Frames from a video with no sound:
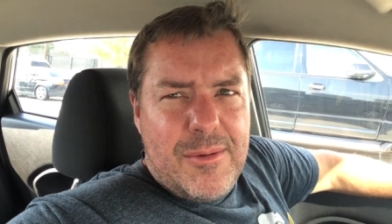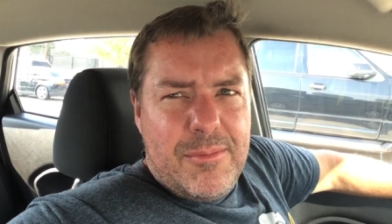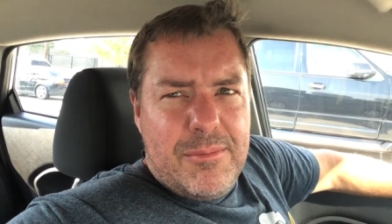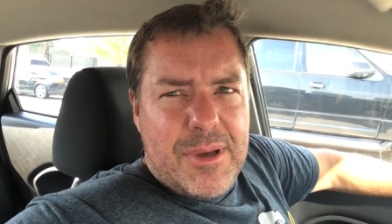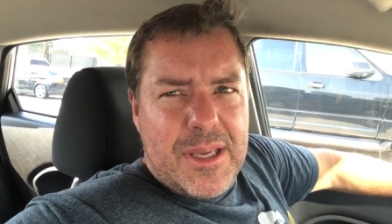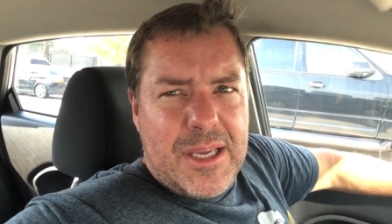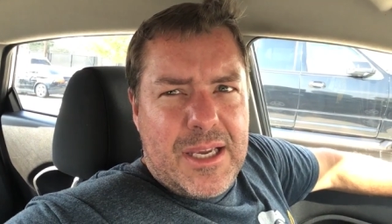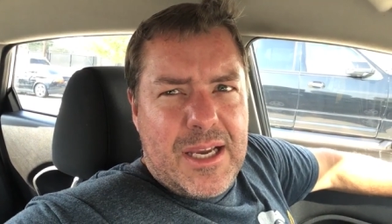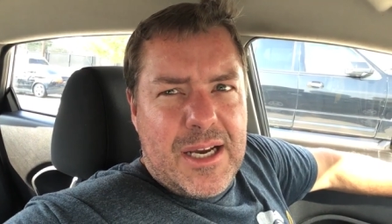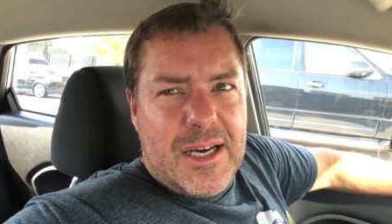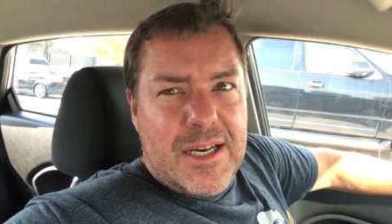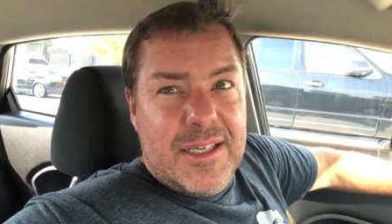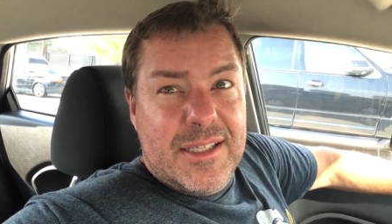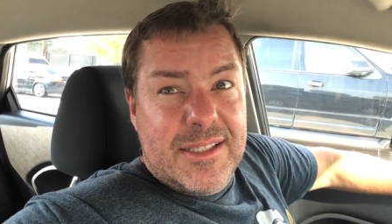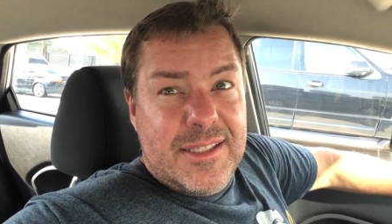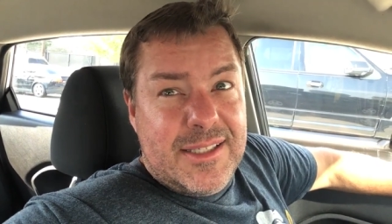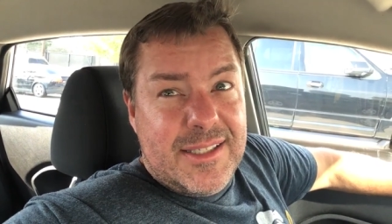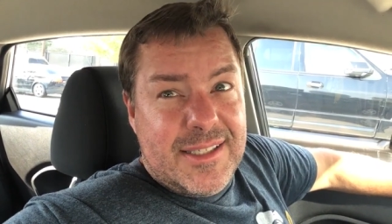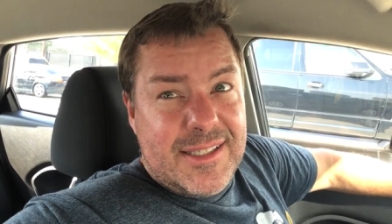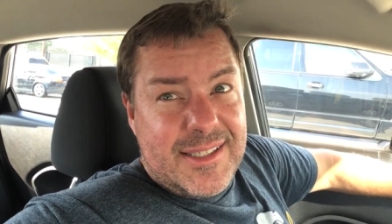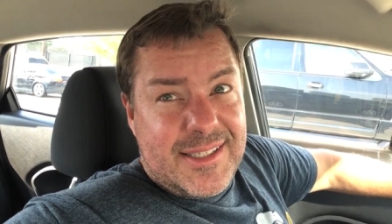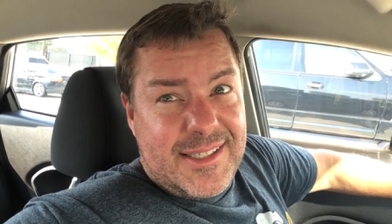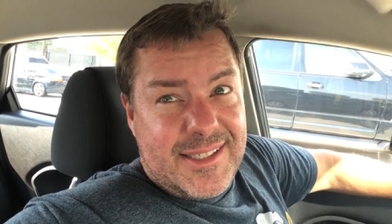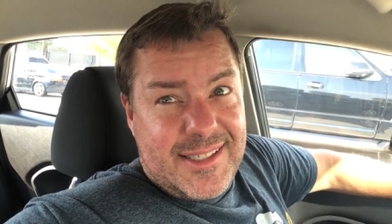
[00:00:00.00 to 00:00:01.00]

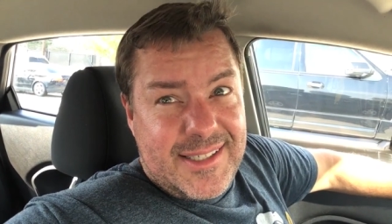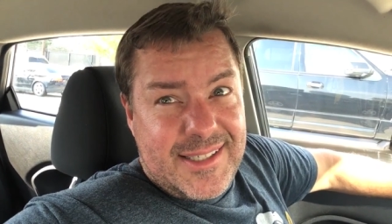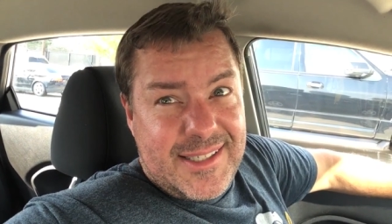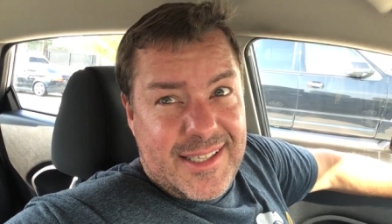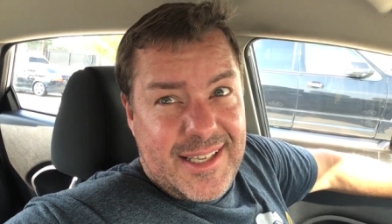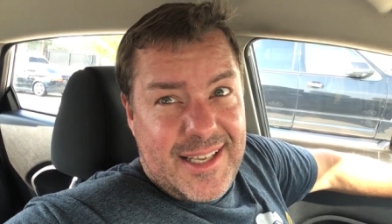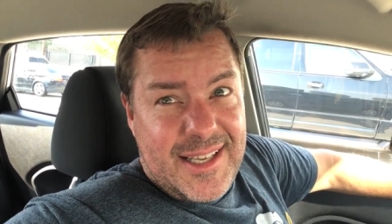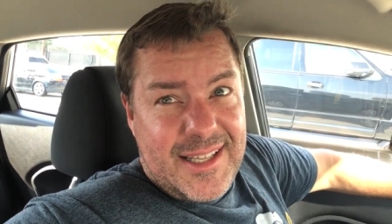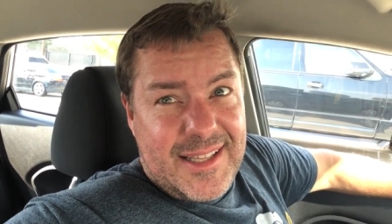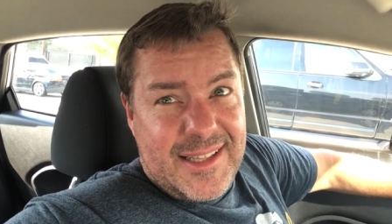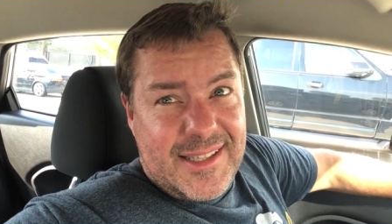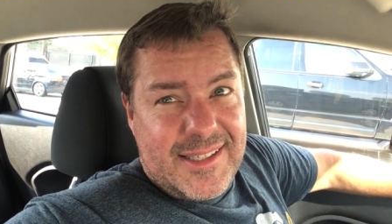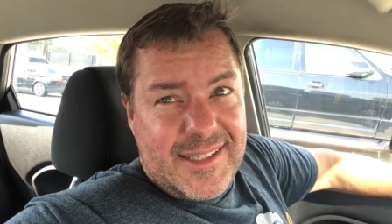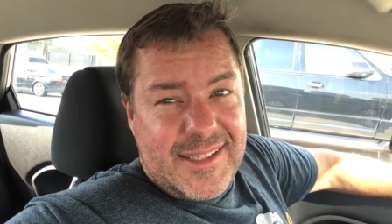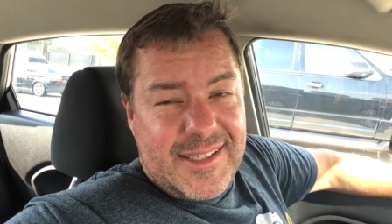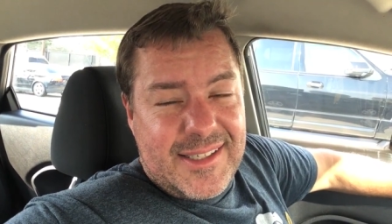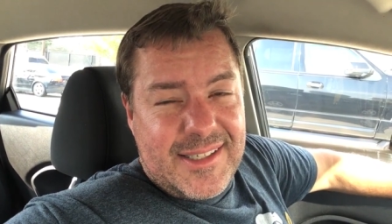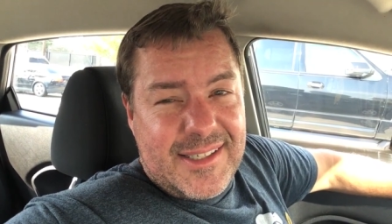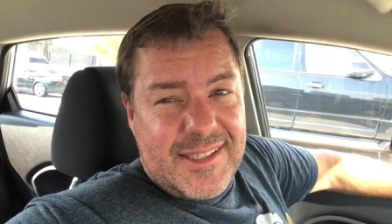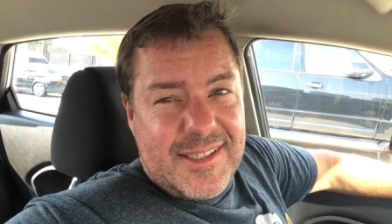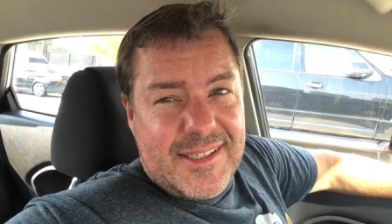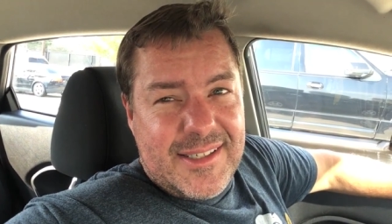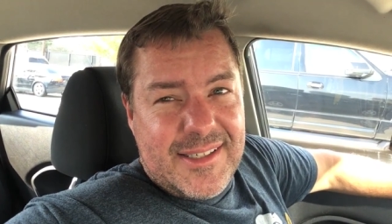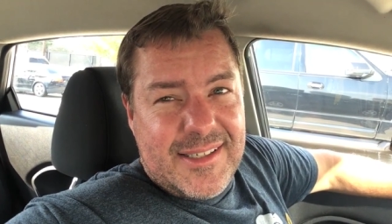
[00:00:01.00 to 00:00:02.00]
because
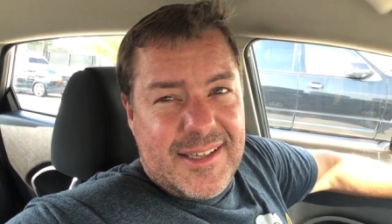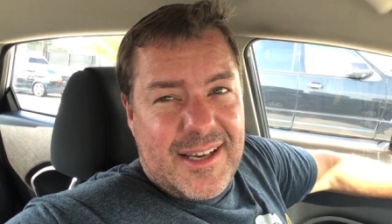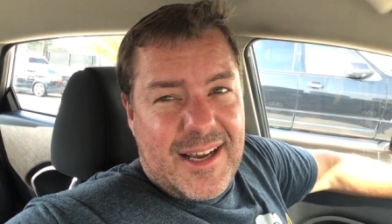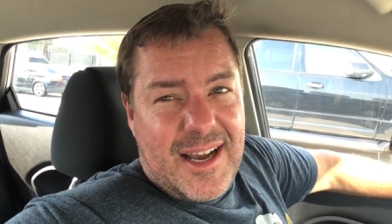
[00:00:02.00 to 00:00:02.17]
since